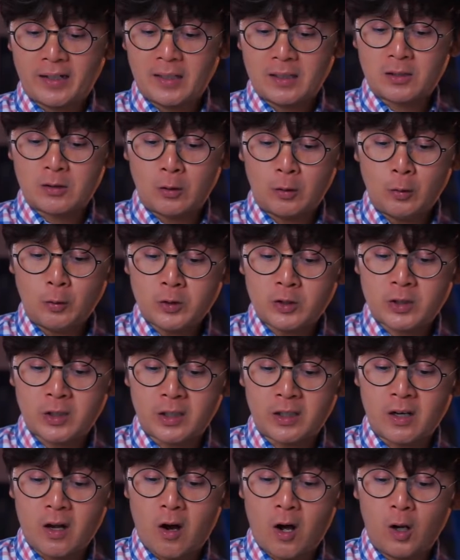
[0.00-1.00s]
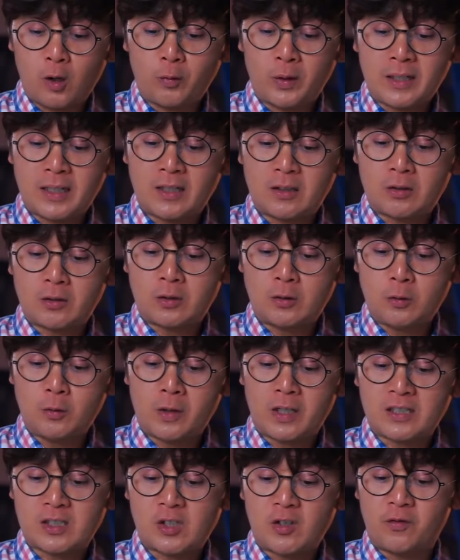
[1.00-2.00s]
the solution, all we need to do
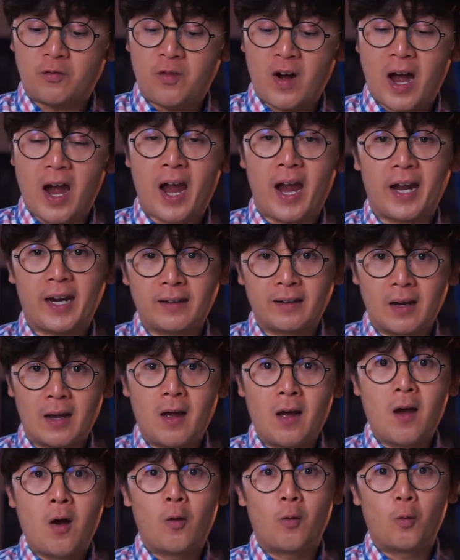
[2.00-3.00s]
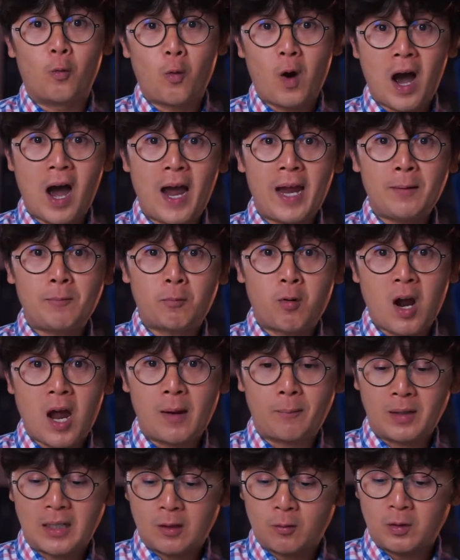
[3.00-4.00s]
is to find y
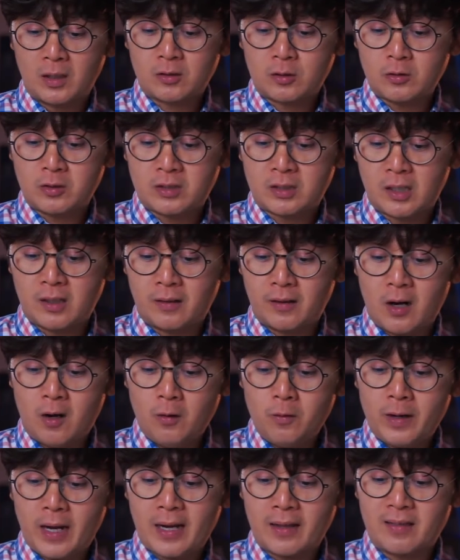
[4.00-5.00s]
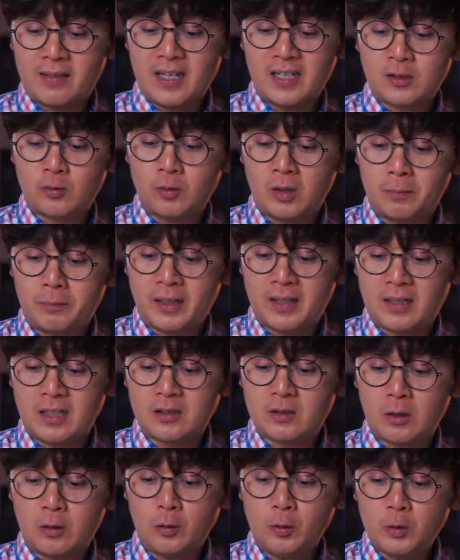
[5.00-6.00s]
prime equal to 0, and this will be the
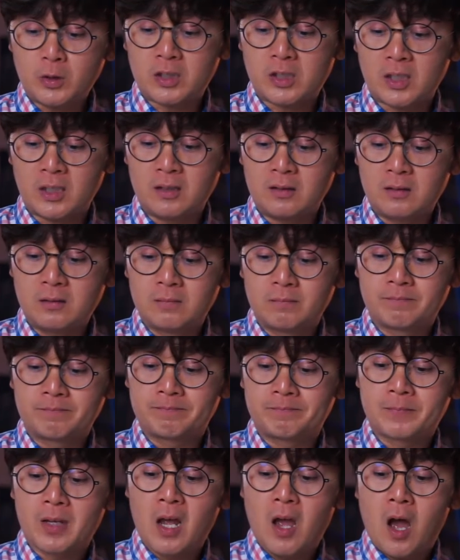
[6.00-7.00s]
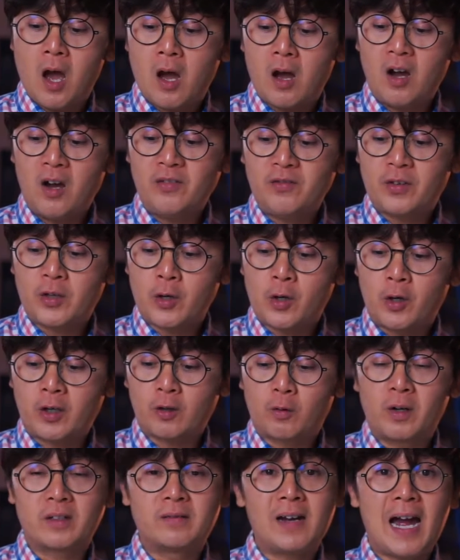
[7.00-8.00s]
solution of your
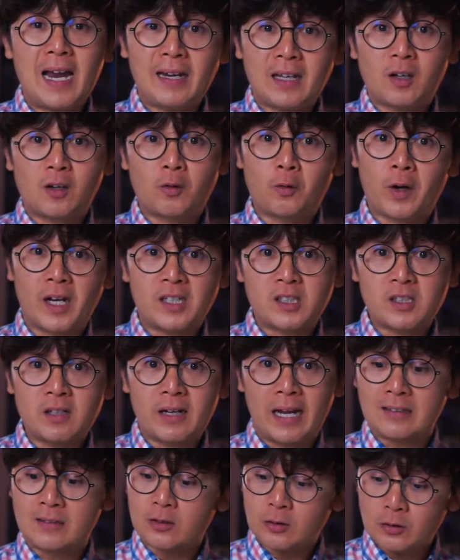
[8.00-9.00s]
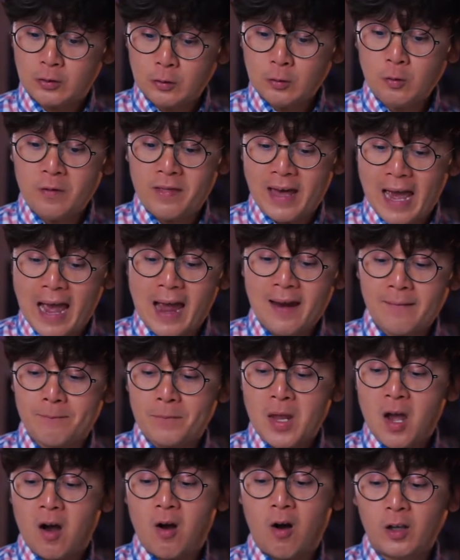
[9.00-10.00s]
quadratic equation. And to do that,
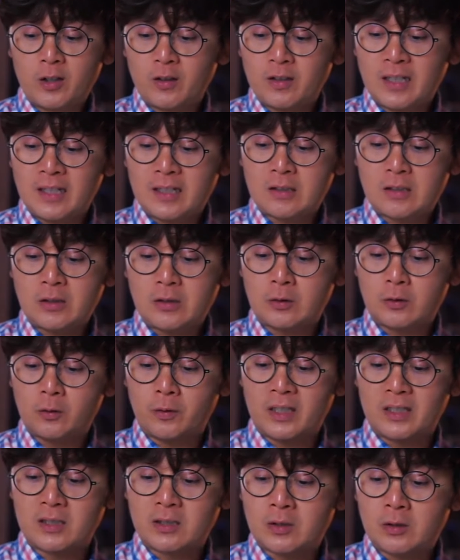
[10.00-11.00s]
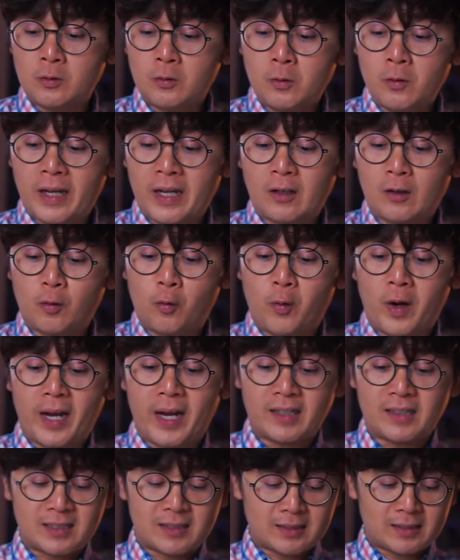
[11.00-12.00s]
all you need to do is to
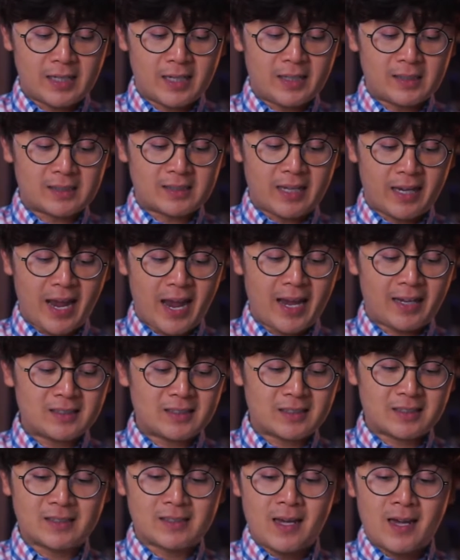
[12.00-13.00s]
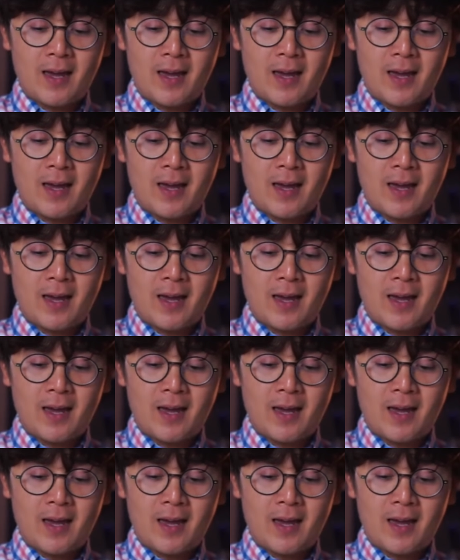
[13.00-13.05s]
equate 6x